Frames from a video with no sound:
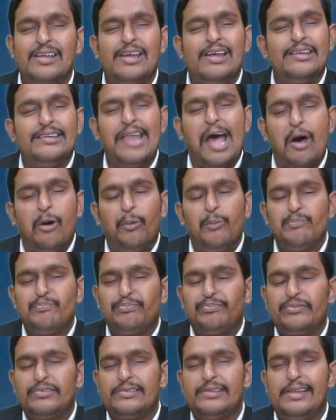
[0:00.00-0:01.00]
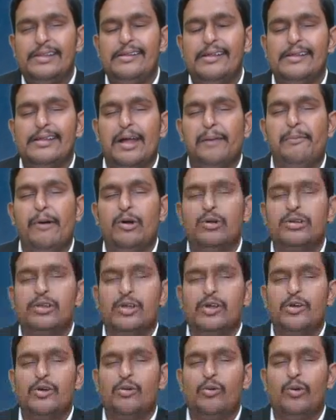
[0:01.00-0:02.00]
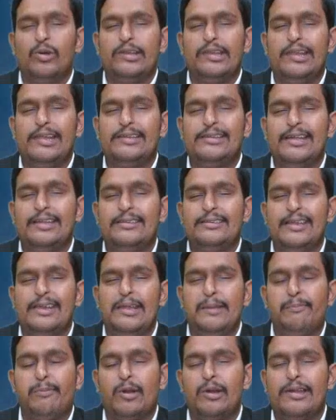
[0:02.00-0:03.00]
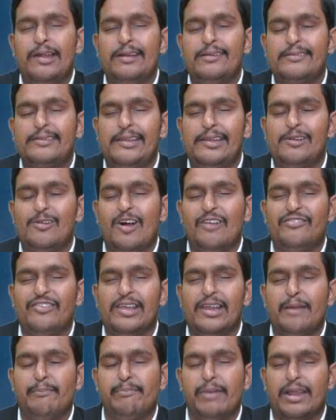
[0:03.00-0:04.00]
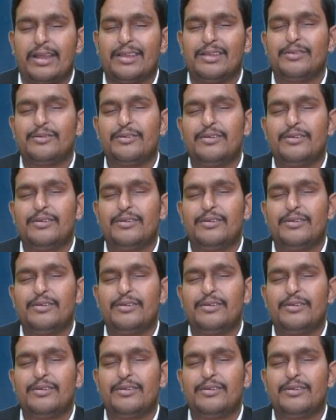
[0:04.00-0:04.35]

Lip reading: Now this is about only the 3 products, tea, coffee, rubber.